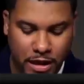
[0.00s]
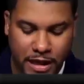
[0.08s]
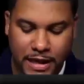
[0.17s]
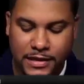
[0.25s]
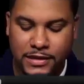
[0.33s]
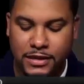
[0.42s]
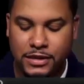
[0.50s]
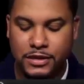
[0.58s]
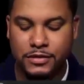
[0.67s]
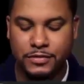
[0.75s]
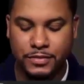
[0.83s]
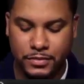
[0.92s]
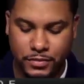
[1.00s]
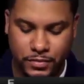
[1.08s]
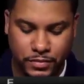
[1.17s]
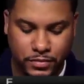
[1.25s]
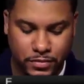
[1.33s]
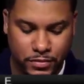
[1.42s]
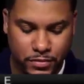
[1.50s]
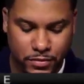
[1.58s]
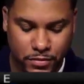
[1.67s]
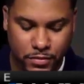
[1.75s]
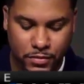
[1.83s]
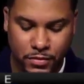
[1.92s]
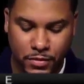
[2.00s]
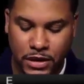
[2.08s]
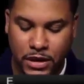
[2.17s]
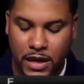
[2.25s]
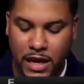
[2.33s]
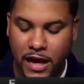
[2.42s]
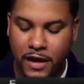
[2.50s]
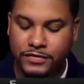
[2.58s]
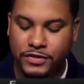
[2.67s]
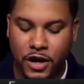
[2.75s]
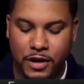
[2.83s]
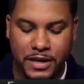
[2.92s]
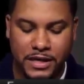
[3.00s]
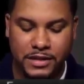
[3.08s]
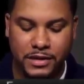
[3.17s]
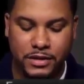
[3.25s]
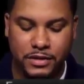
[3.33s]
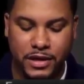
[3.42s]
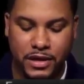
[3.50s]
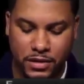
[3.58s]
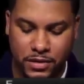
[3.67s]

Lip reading: E is the 2. F sharp is the 3.